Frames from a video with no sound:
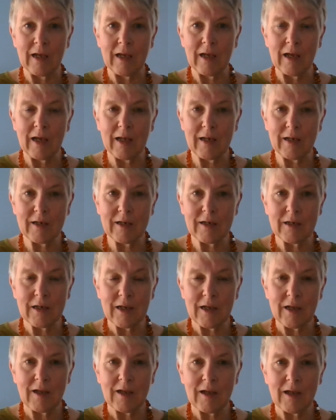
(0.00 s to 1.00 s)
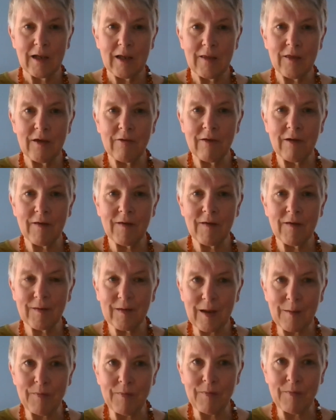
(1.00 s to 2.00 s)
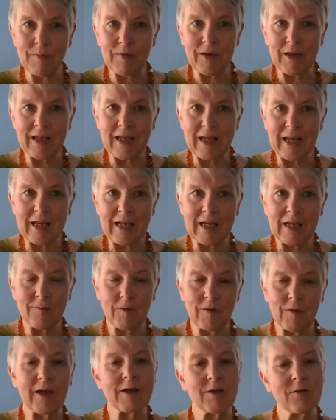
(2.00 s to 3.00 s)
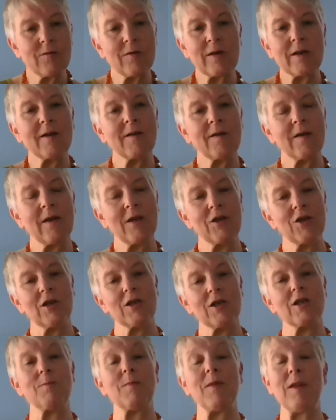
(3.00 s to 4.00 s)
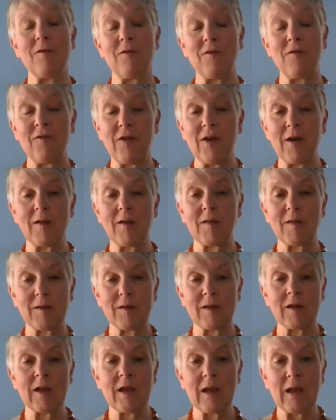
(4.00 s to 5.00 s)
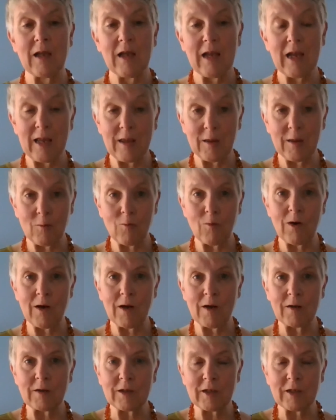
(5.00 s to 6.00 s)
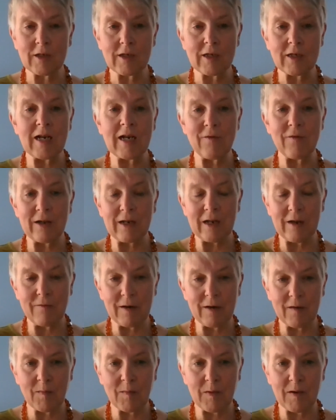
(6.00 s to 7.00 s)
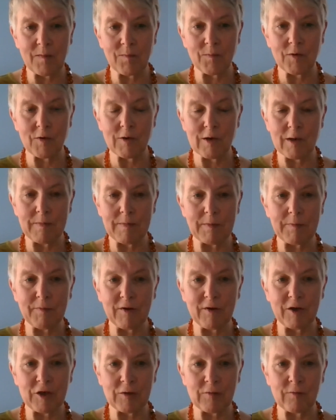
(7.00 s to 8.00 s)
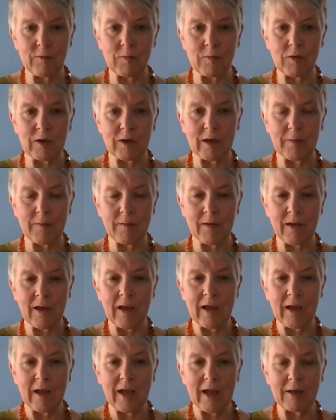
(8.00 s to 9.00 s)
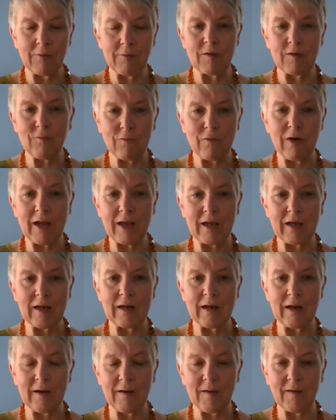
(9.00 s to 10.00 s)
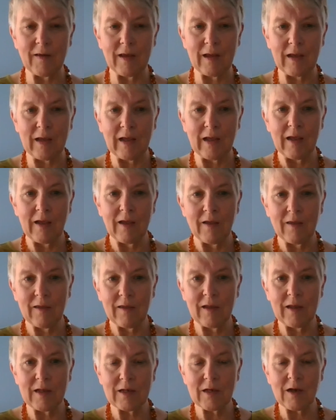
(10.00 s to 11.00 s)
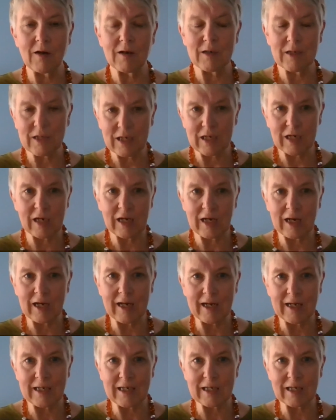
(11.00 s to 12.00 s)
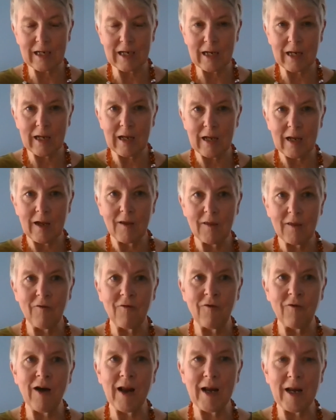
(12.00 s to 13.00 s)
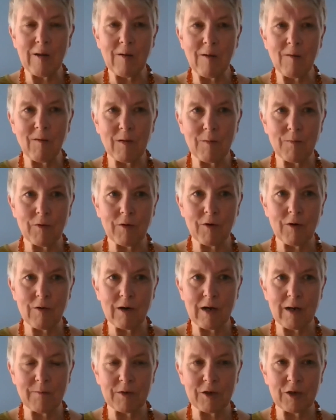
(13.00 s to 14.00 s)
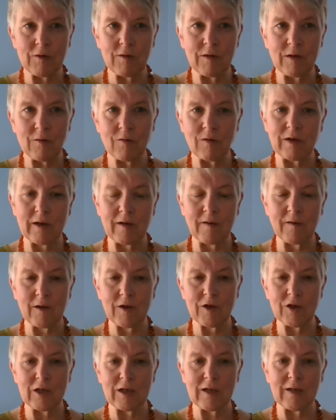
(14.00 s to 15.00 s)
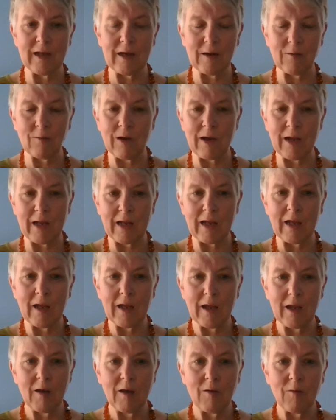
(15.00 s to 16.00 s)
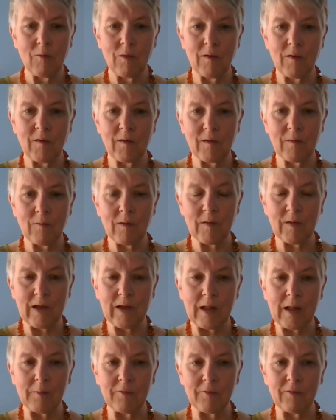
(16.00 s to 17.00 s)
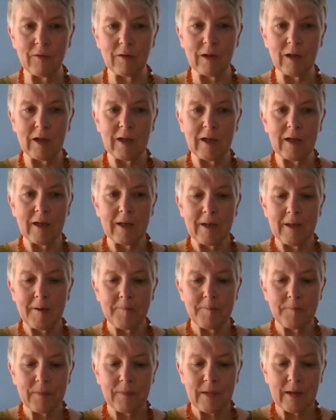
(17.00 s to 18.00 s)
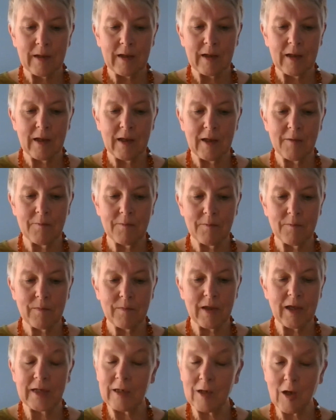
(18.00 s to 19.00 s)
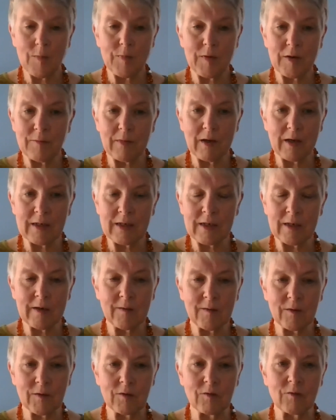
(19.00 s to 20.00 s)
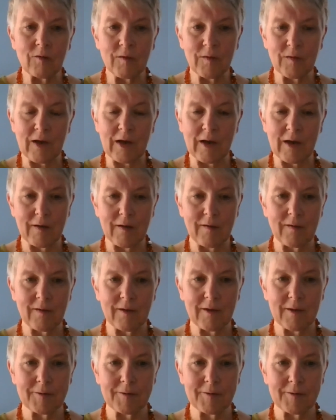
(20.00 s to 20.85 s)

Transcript: And there is something in it for that organisation to be the first in the world to deliver an evidence-based program in professional football clubs. And it was recognising that articulating the value of the program to the organisation in that way was helpful. And open-mindedness on all sides.